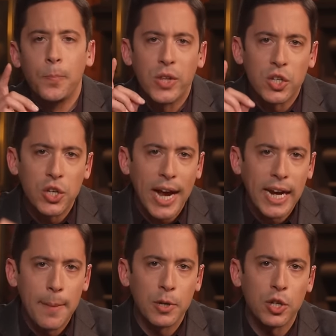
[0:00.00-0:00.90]
The
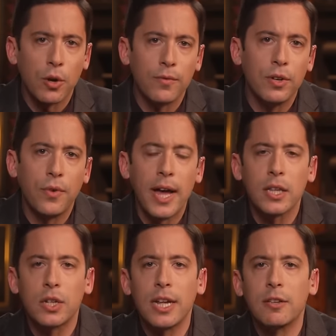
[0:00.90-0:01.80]
second episode of
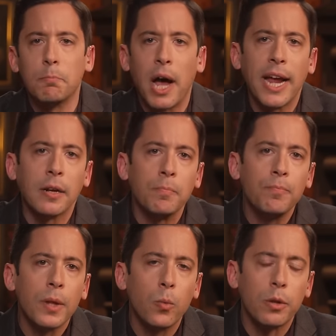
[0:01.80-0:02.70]
Divided States of Biden
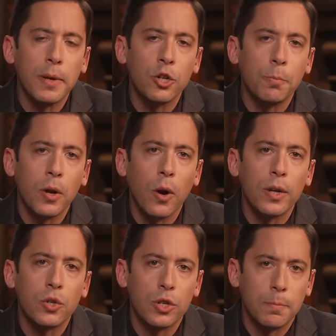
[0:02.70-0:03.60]
with Ben Shapiro
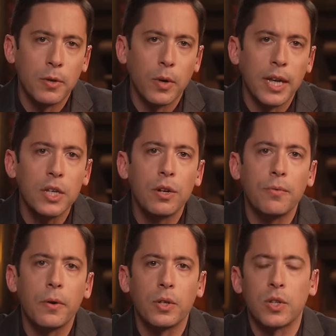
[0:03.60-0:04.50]
has just been released. It
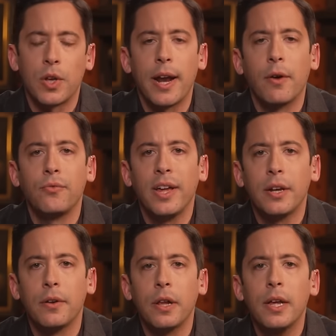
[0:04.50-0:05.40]
focuses on how
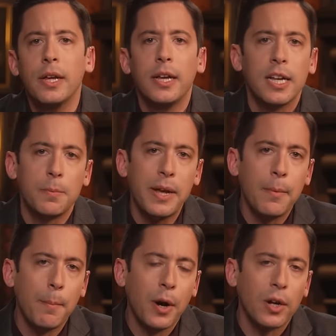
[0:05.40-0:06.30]
fentanyl has
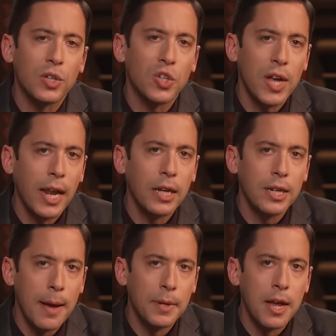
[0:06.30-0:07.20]
become America's silent
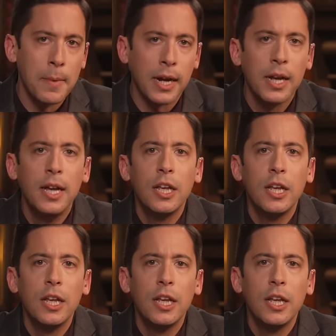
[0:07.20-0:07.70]
epidemic.